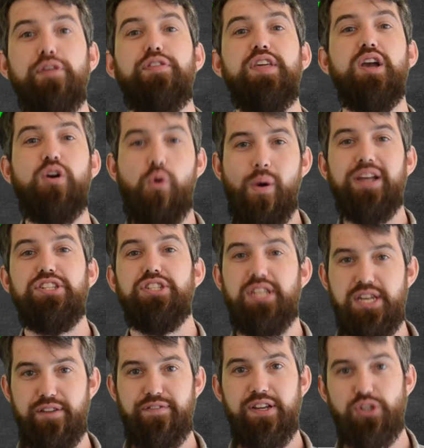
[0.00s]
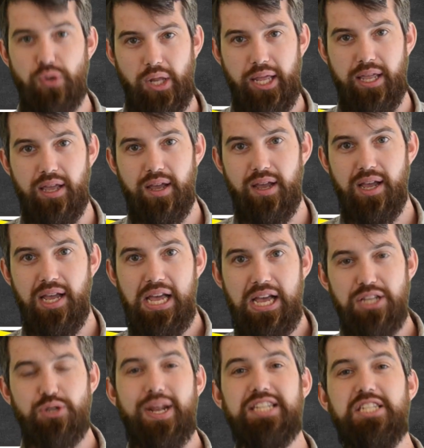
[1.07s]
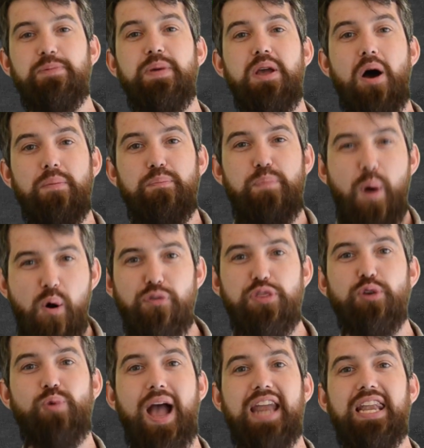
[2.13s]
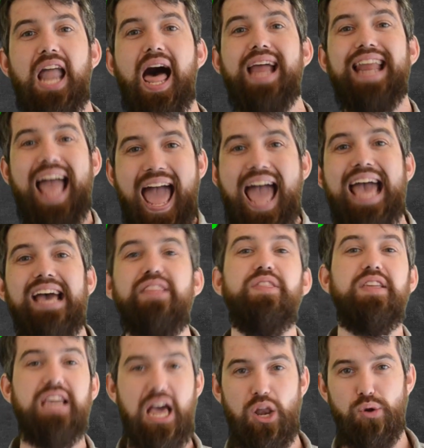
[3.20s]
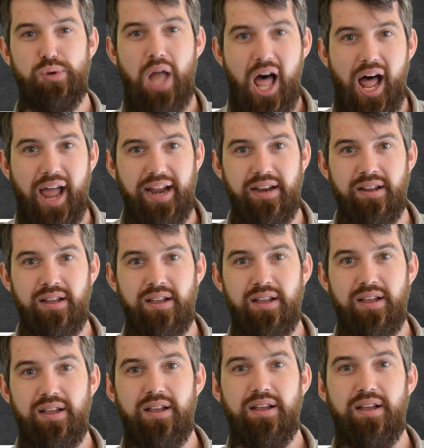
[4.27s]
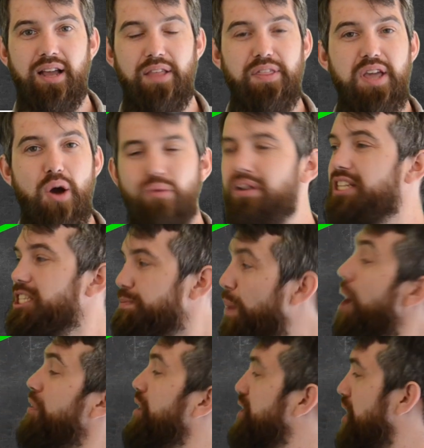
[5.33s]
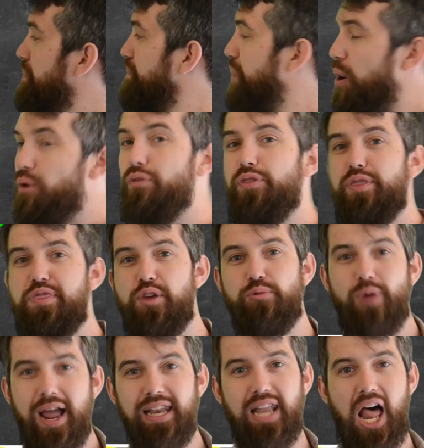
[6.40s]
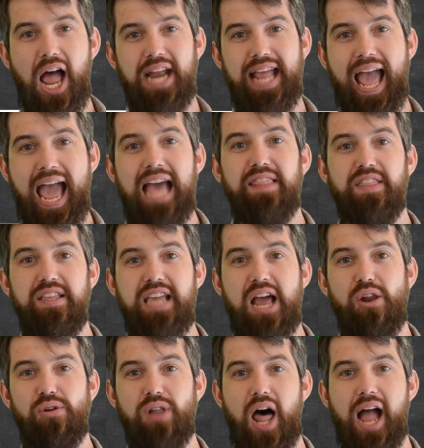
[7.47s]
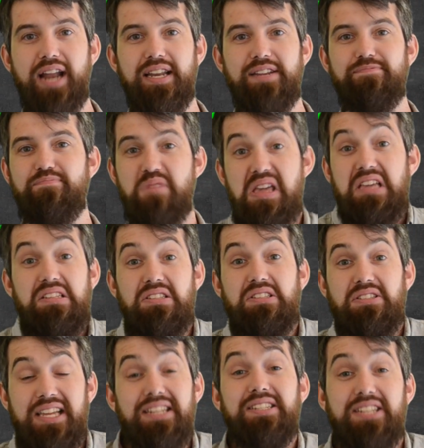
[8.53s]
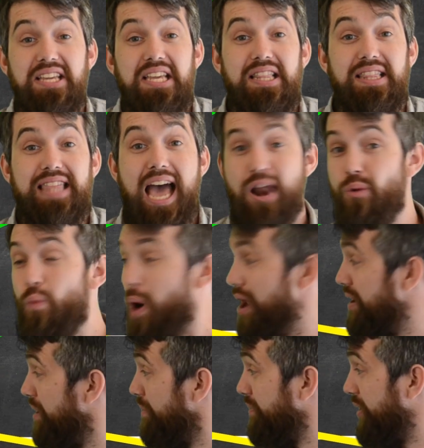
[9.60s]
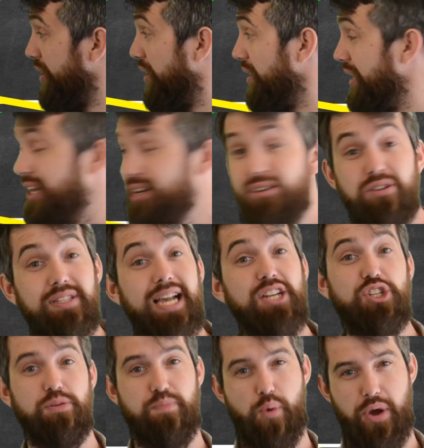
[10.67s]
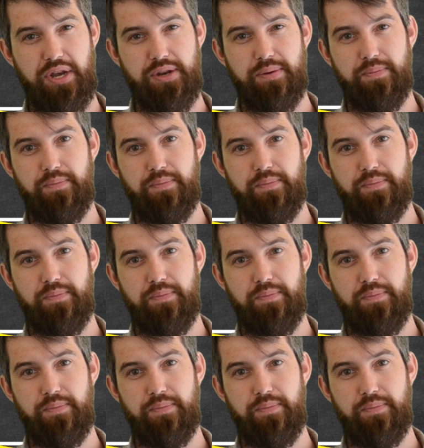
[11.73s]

of the equations individually. So it has to be on both the green line and the yellow line. And the only spot that's on both the green line and the yellow line is indeed that one little intersection point.